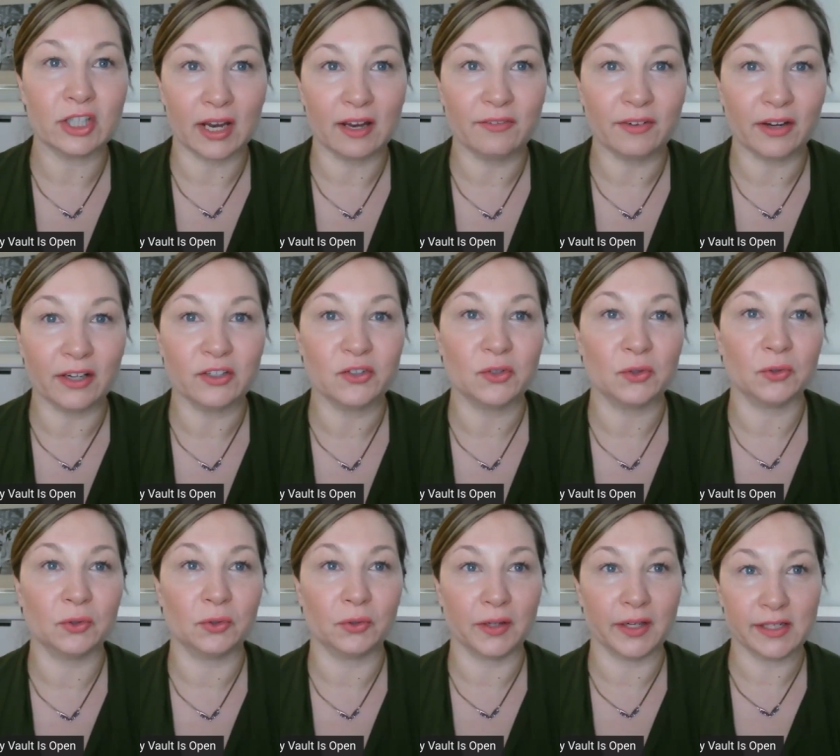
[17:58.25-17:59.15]
Avon
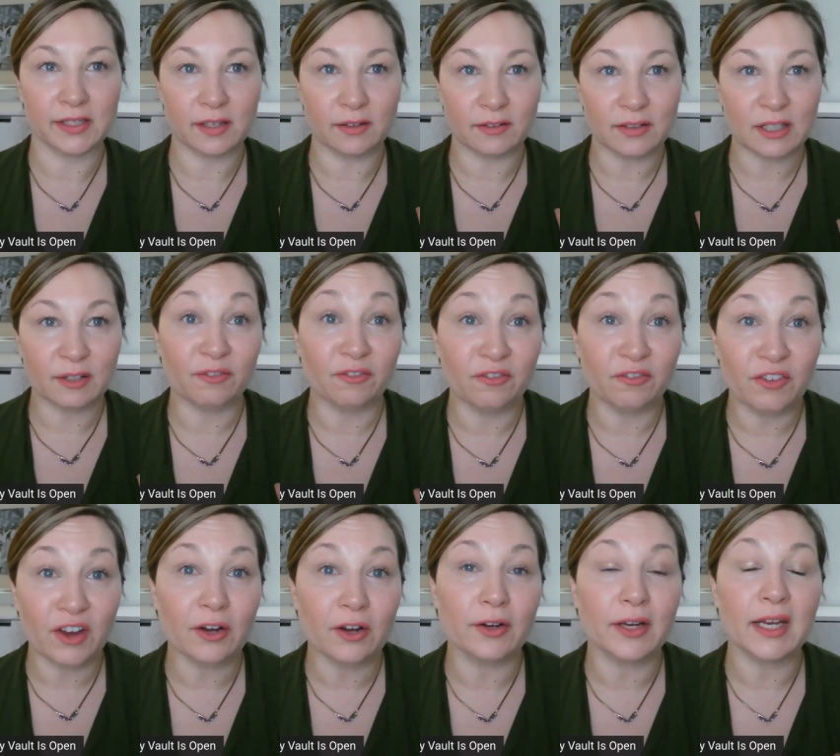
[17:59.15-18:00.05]
jewelry is it's
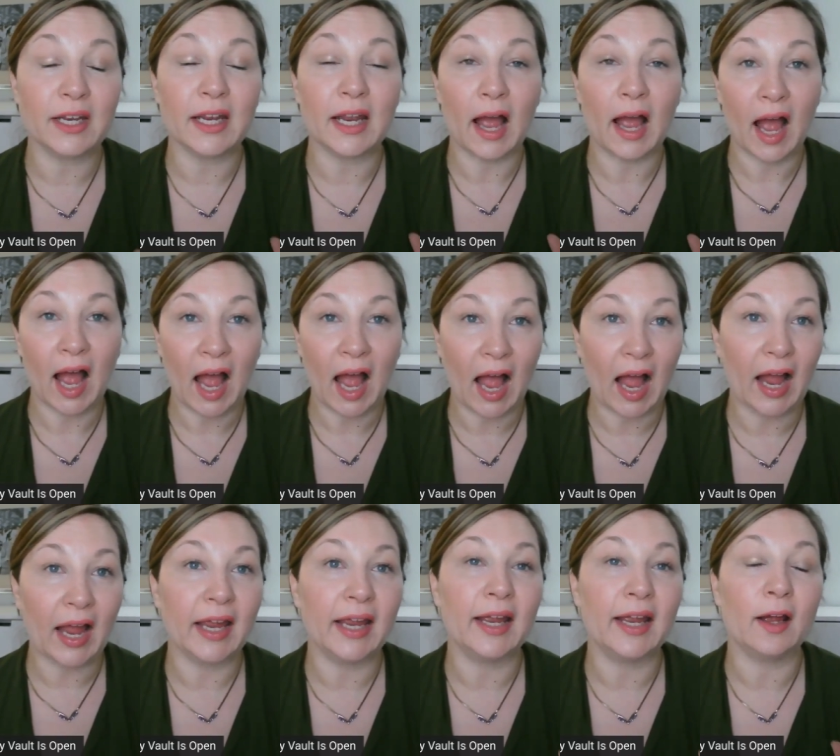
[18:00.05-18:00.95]
very
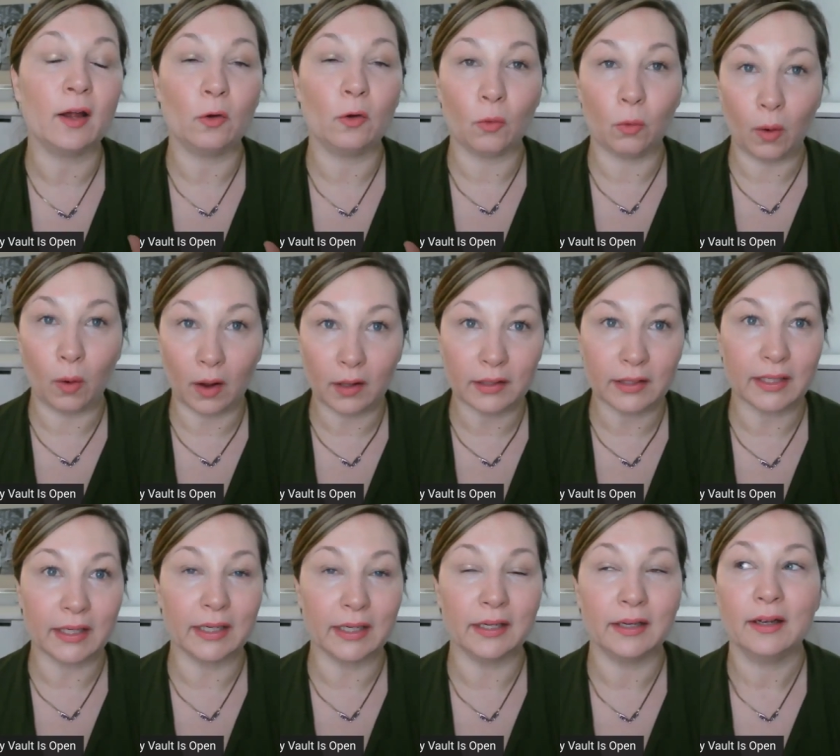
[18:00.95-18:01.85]
high
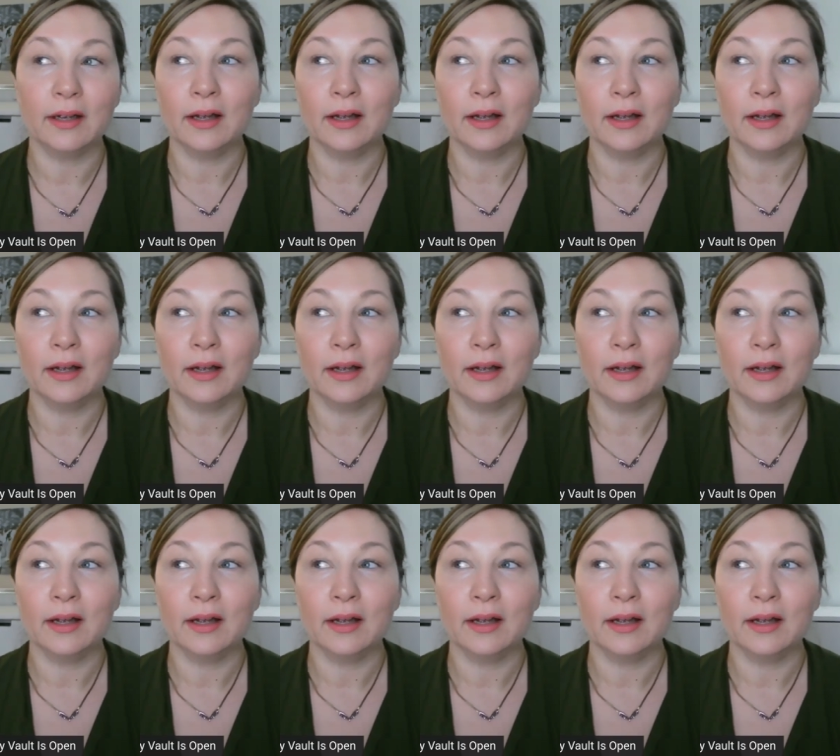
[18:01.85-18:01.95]
quality.